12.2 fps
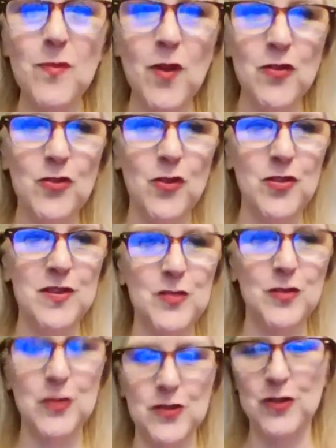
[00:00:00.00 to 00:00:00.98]
So these
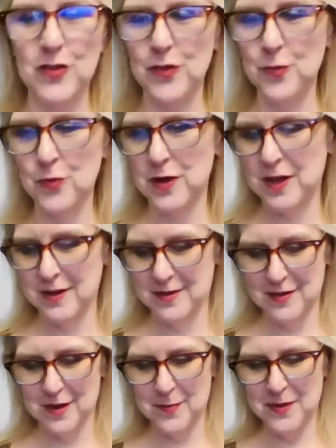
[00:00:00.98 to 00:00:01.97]
are two pretty good
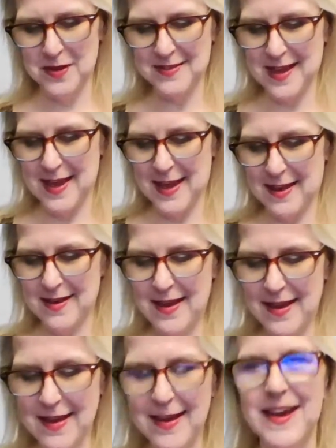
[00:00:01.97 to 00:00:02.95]
topics, and
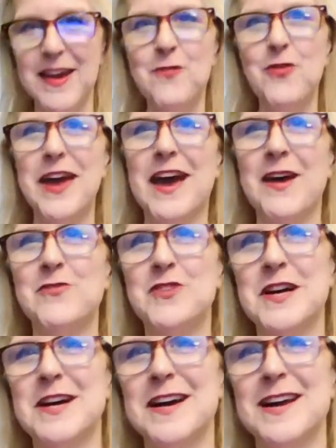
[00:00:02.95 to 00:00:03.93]
if we have
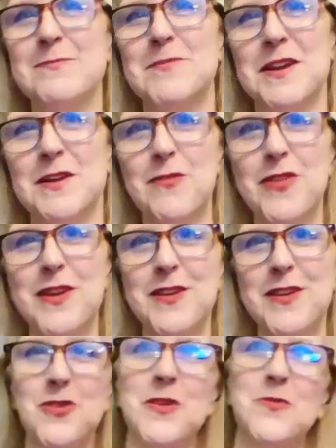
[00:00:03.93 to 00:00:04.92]
time and if things
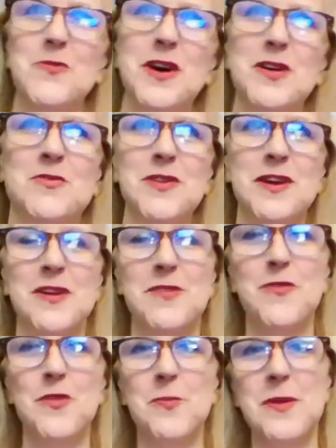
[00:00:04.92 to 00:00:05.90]
are going well, we got a
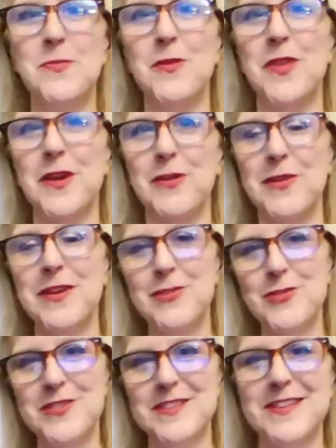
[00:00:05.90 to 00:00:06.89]
few people that are
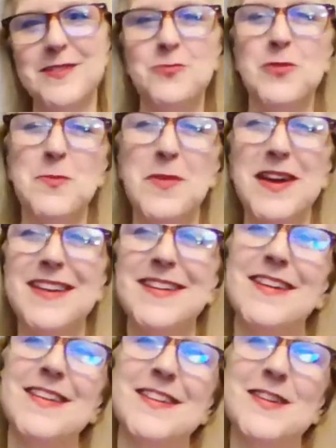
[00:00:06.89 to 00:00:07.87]
interested, we might
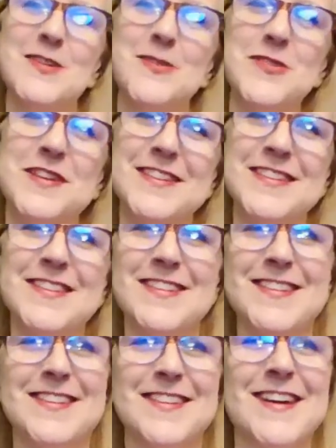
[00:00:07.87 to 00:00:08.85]
kind of go
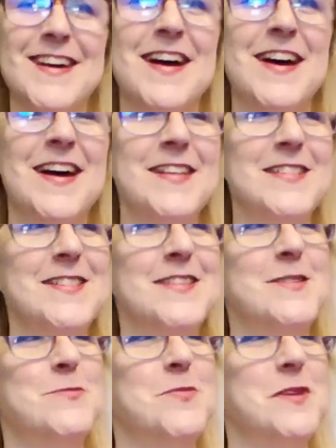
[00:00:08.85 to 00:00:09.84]
into a
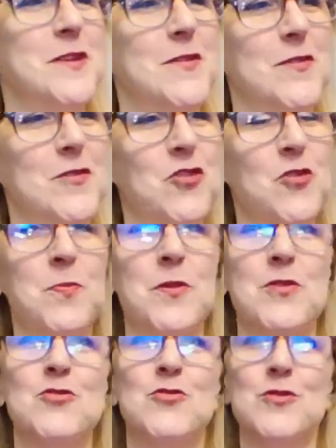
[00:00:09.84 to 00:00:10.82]
little bit of
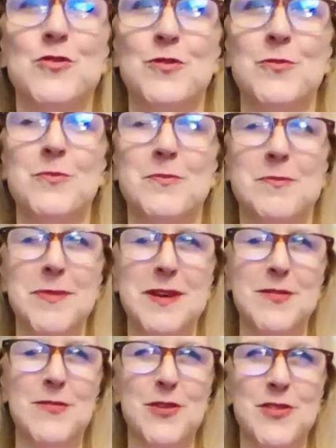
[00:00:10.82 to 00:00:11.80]
spiritual
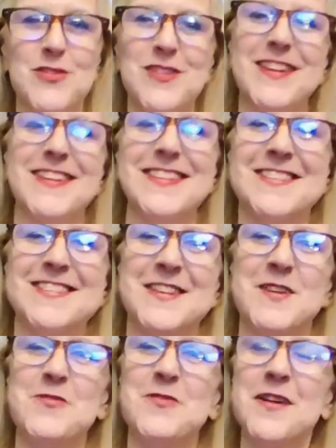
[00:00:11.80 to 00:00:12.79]
metaverse kind of
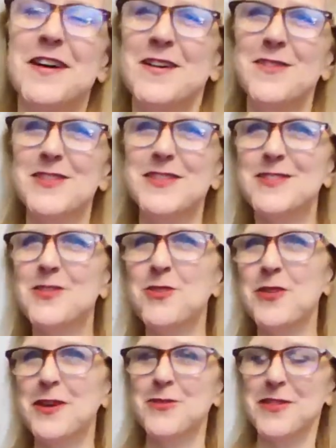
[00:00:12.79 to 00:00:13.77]
stuff. I was
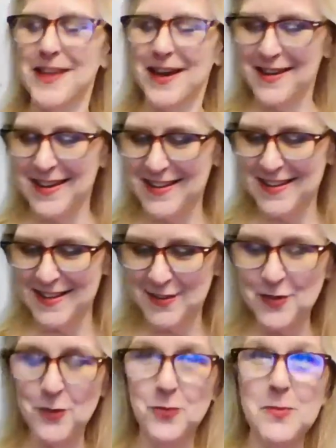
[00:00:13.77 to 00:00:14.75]
toying with that idea.
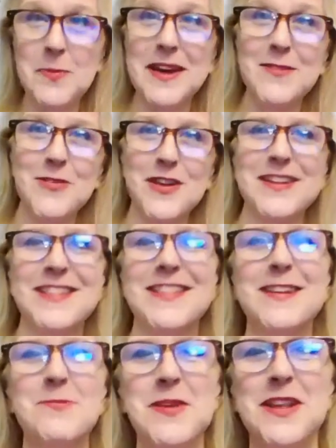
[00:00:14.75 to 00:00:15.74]
So we may run a
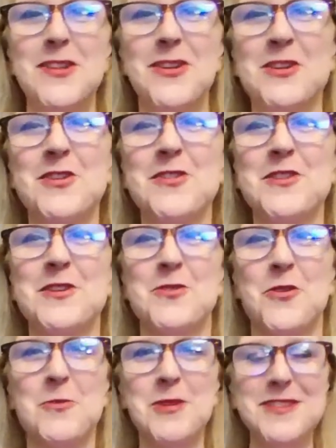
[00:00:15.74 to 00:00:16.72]
little bit longer than
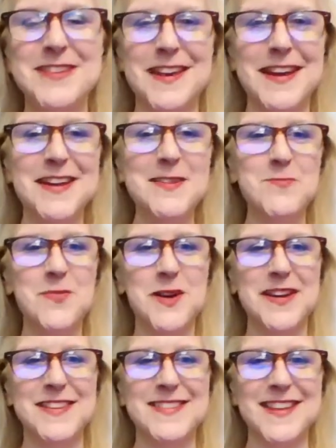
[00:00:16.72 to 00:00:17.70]
normal tonight,
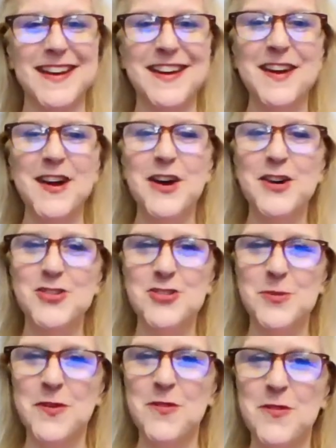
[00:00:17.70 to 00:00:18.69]
but
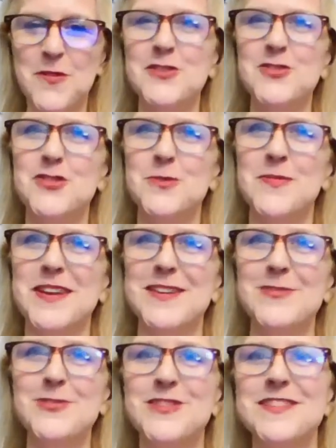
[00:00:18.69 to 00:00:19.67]
should be fun, should be
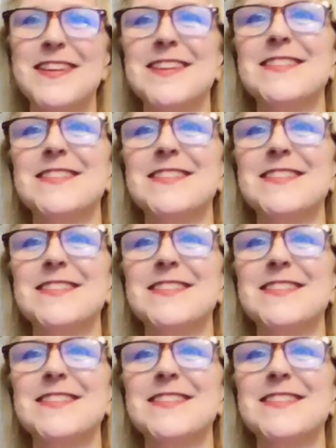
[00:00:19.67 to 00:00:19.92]
interesting.